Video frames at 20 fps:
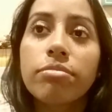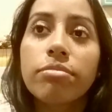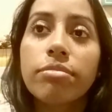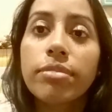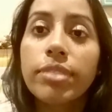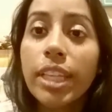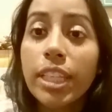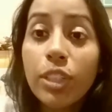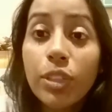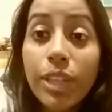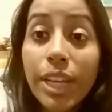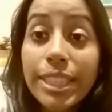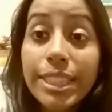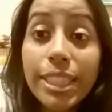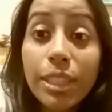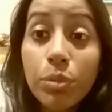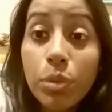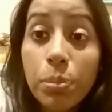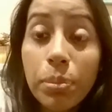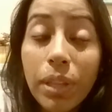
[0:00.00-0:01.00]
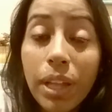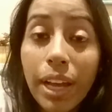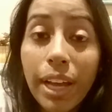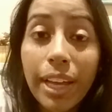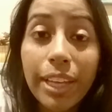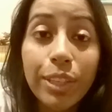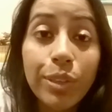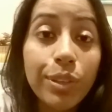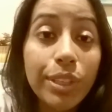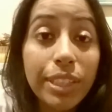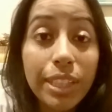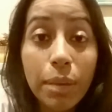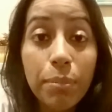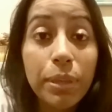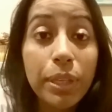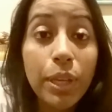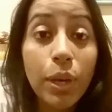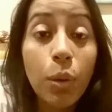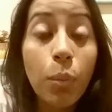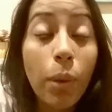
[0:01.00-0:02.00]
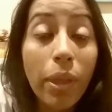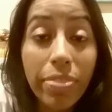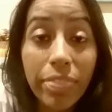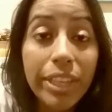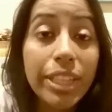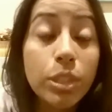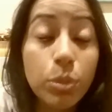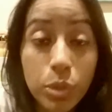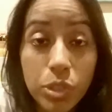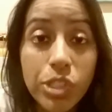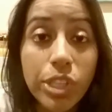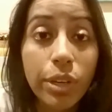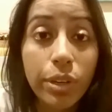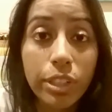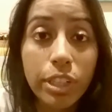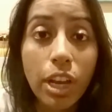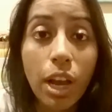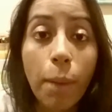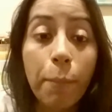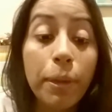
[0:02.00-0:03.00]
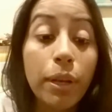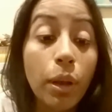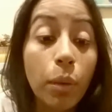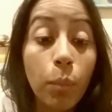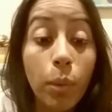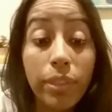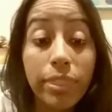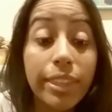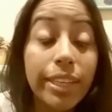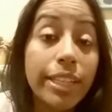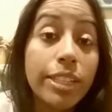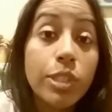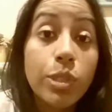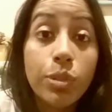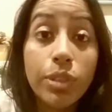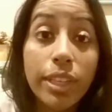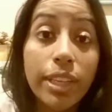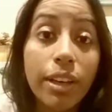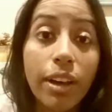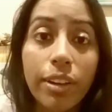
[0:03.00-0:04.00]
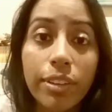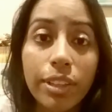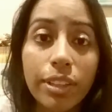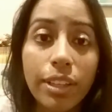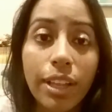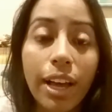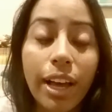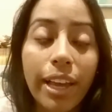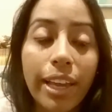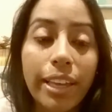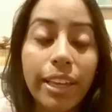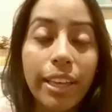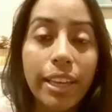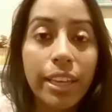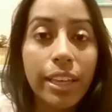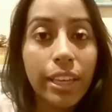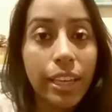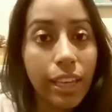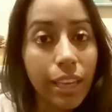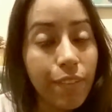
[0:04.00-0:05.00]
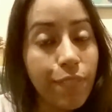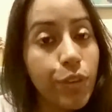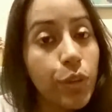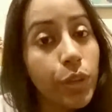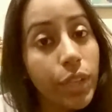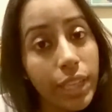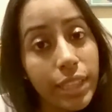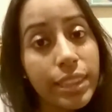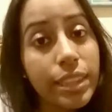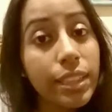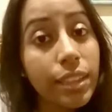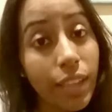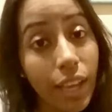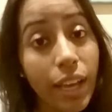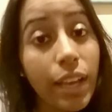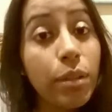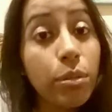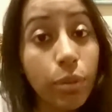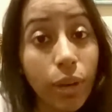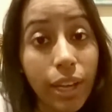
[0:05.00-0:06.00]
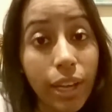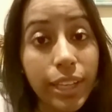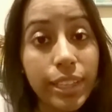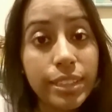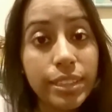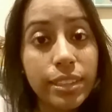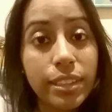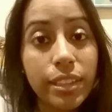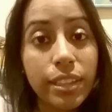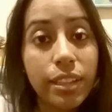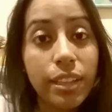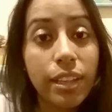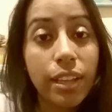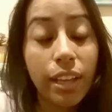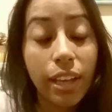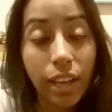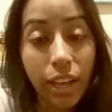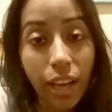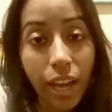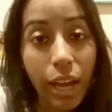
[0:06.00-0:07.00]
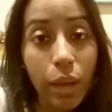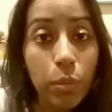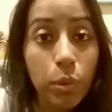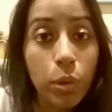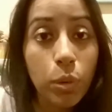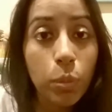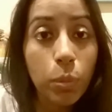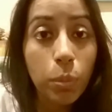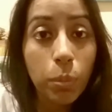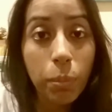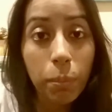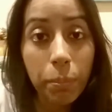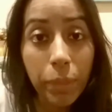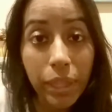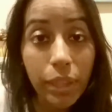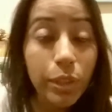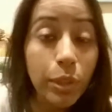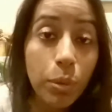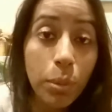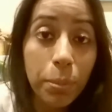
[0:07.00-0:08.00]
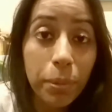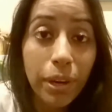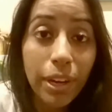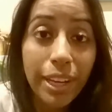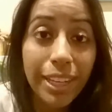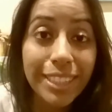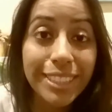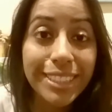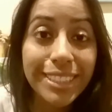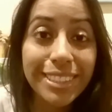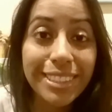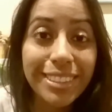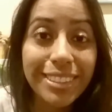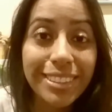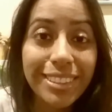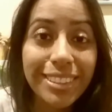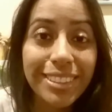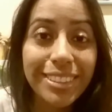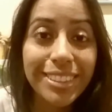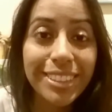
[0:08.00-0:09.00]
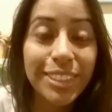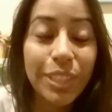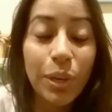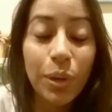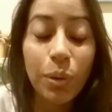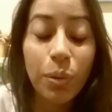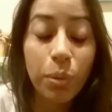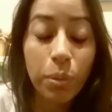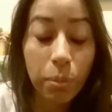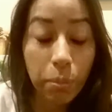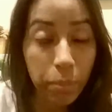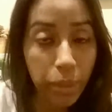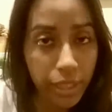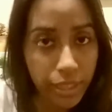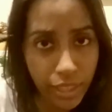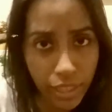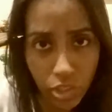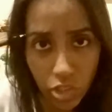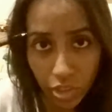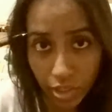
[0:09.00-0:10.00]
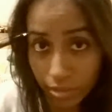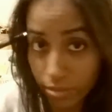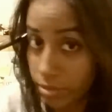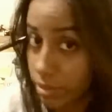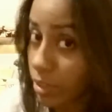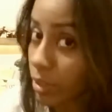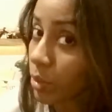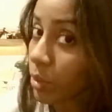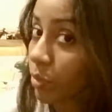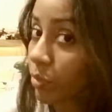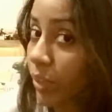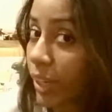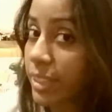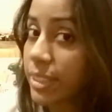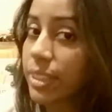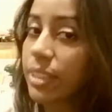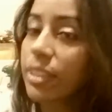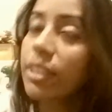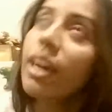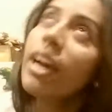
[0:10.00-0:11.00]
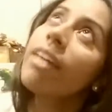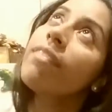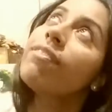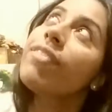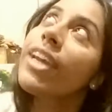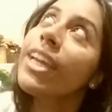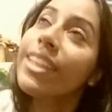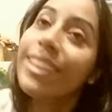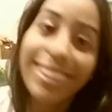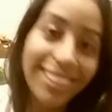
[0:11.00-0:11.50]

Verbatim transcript: then you guys can reply. You can let me know what things we share in common and what things you think are the lie. If you get the lie right, I will mail you a prize. So pay attention. You can find it. I have faith.